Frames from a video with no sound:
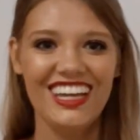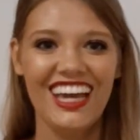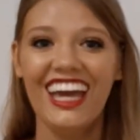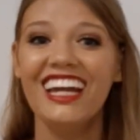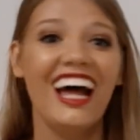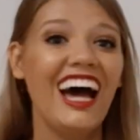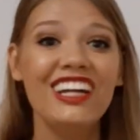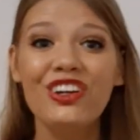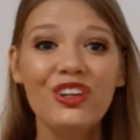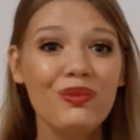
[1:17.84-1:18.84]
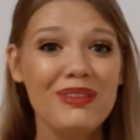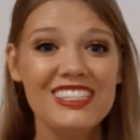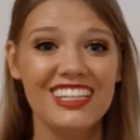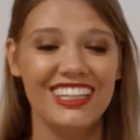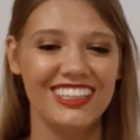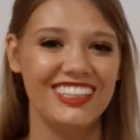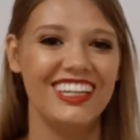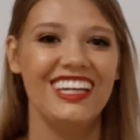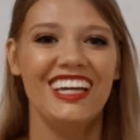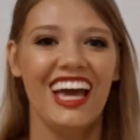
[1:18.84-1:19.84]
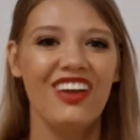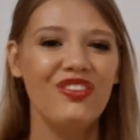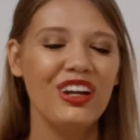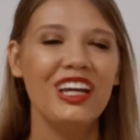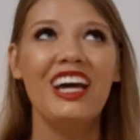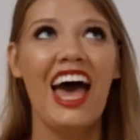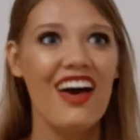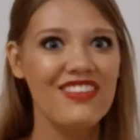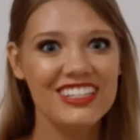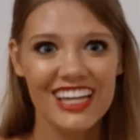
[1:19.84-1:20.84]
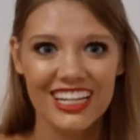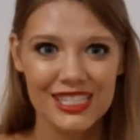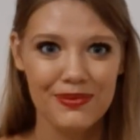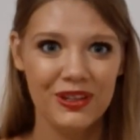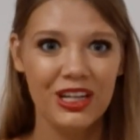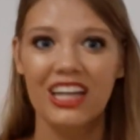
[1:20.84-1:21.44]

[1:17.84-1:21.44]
And I know you're busy, and reading a heavy textbook